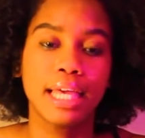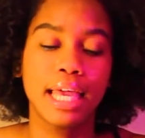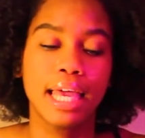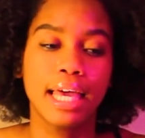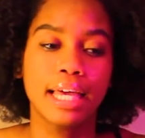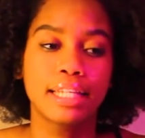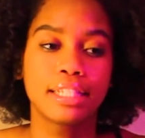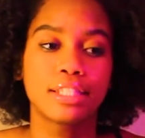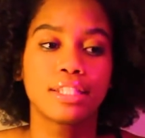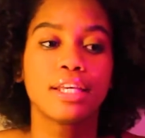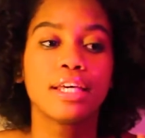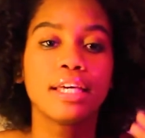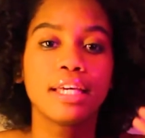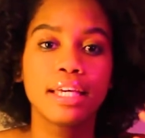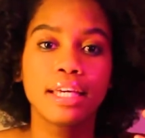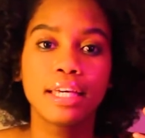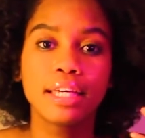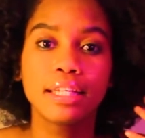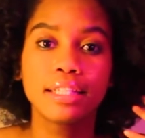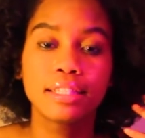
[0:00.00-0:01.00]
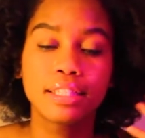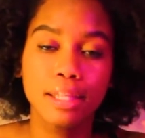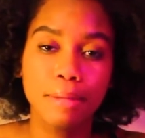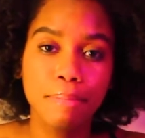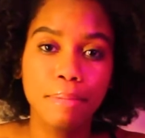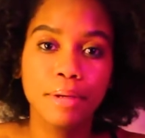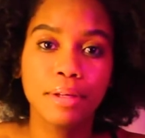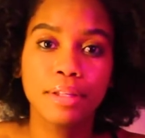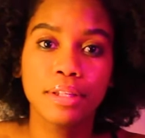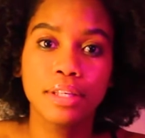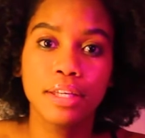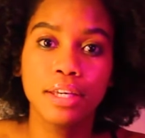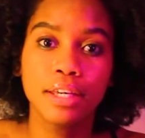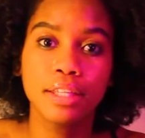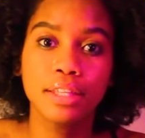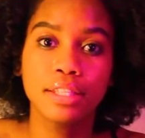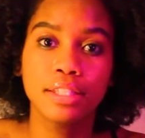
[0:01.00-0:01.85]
And typically,